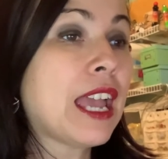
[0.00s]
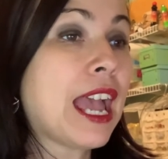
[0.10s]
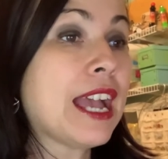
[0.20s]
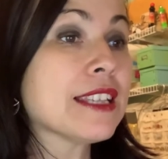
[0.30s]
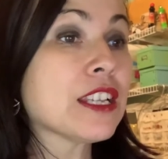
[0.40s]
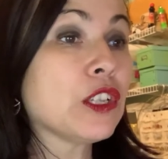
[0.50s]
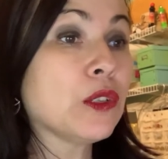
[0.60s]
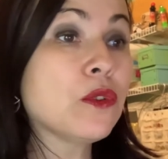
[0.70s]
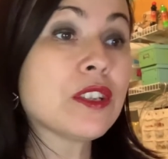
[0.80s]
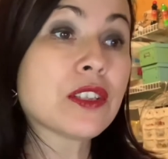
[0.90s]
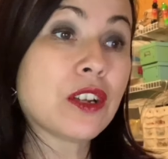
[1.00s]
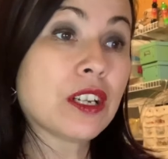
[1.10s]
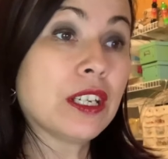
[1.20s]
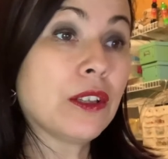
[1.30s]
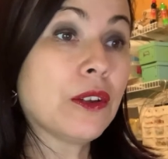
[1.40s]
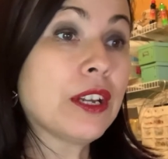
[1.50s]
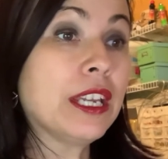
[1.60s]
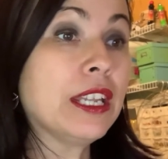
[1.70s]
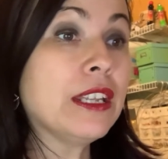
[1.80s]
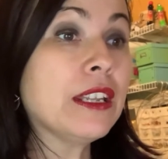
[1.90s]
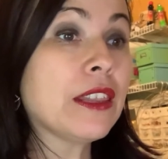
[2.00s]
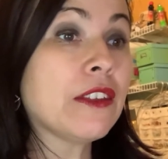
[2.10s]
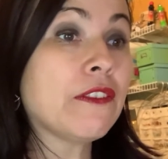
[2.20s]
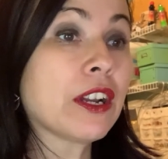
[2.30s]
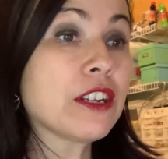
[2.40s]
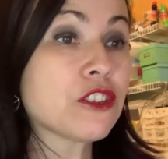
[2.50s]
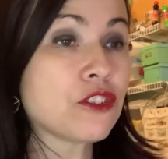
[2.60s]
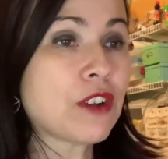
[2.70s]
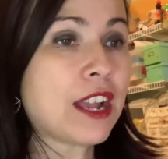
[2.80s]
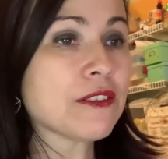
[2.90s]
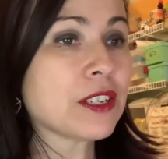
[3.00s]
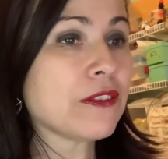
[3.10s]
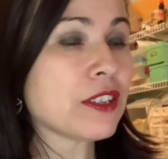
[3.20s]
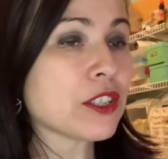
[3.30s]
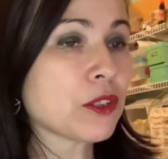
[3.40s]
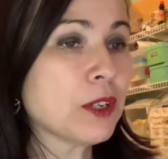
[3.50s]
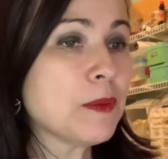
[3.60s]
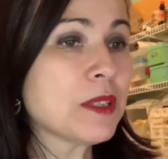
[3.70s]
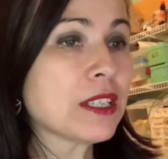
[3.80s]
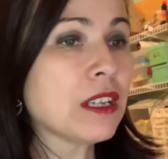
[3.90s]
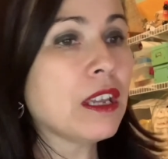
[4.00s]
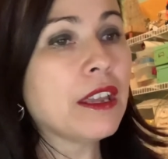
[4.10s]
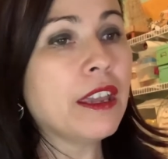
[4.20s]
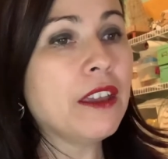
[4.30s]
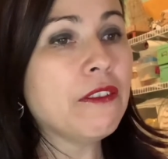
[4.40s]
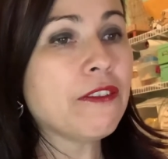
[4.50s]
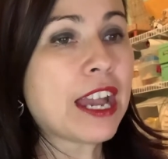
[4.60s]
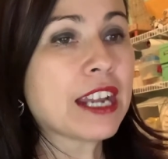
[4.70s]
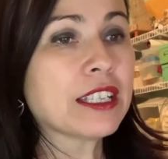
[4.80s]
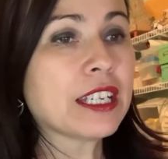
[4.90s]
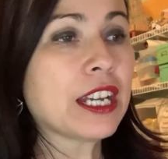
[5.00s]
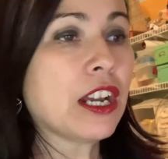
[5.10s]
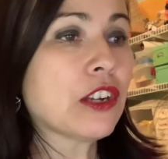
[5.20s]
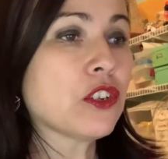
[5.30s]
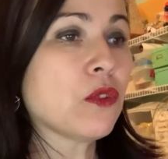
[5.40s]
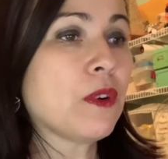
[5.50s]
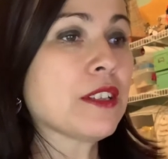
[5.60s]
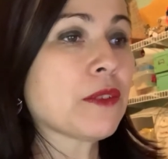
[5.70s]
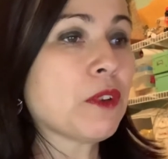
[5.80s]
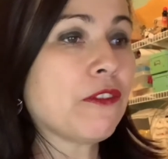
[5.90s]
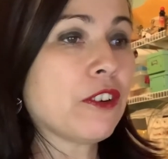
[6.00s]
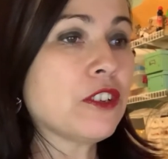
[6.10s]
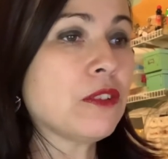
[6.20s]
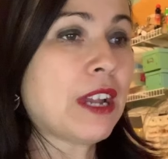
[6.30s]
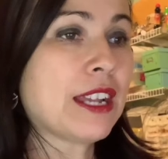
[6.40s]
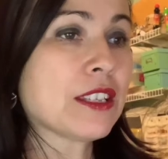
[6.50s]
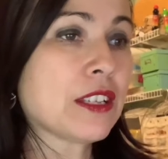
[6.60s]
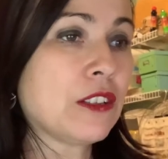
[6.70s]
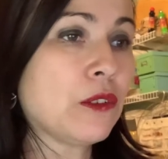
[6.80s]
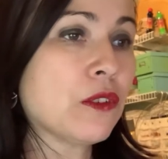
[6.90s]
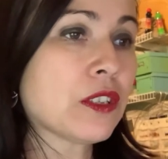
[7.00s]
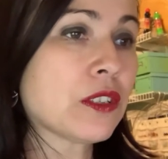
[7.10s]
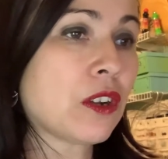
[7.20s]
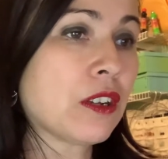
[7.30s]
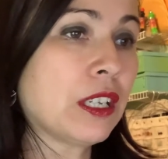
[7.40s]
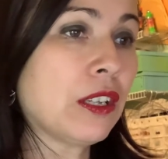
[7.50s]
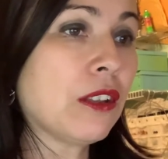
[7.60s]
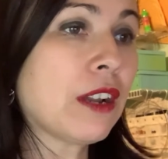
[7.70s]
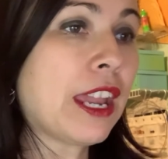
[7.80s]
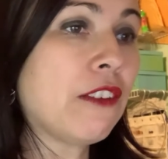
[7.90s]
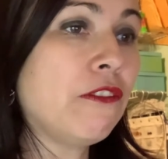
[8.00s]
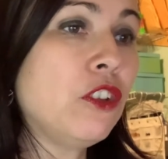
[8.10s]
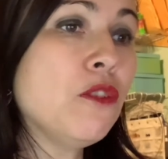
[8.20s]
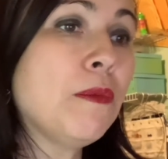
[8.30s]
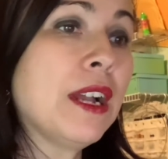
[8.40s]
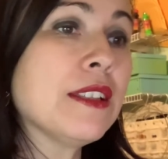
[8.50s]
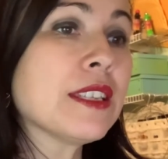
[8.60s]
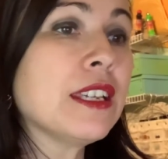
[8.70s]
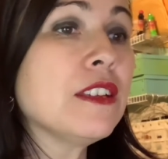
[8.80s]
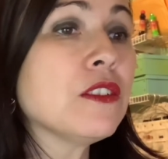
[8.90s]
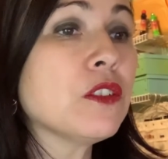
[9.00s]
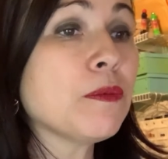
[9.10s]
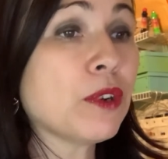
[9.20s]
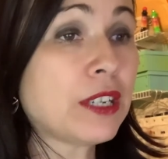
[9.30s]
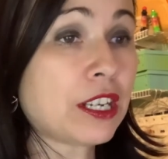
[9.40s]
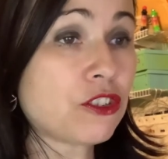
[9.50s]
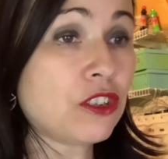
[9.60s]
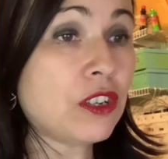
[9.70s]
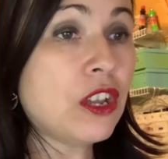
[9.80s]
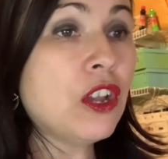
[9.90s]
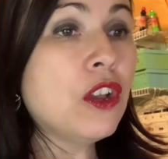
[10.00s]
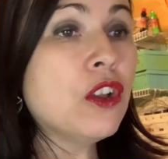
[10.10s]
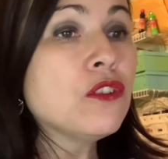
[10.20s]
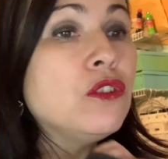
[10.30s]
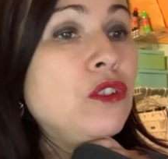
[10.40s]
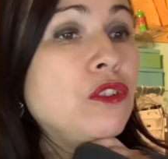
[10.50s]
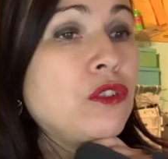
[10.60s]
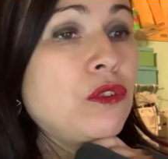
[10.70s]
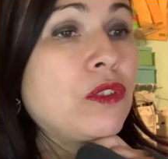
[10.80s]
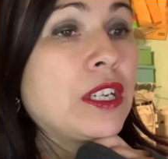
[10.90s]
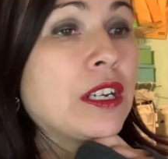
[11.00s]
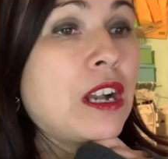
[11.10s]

as Luke Starkiller in the various drafts of his script. In fact, the character was referred to as Luke Starkiller a few months into the production due to the